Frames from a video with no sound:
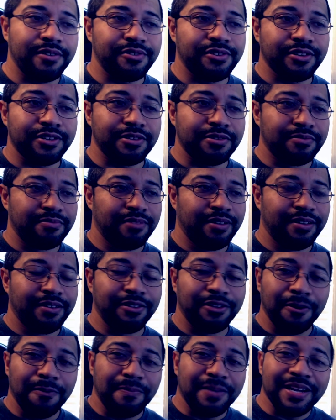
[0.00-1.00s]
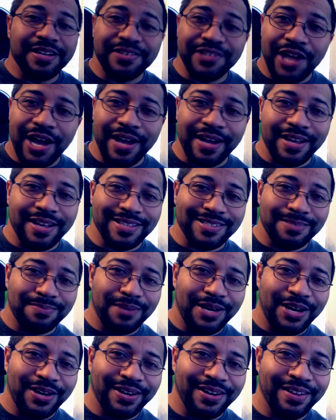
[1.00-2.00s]
just don't be a jackass
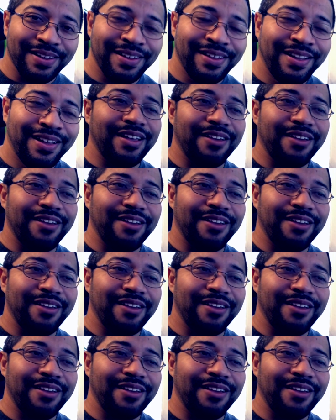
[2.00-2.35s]
about it